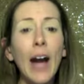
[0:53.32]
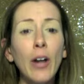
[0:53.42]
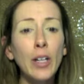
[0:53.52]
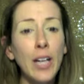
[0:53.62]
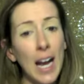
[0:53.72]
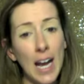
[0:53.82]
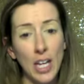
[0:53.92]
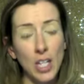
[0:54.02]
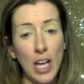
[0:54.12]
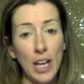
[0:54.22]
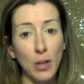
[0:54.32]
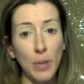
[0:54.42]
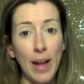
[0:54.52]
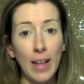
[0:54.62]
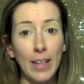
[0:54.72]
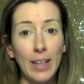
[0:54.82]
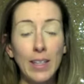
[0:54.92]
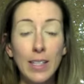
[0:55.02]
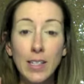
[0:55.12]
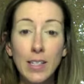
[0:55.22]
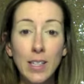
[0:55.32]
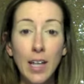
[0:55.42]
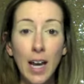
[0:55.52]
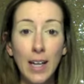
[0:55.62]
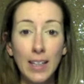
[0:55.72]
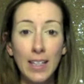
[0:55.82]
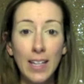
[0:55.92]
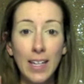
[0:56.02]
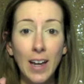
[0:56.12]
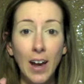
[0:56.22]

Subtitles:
KyShadow palette. This is Kylie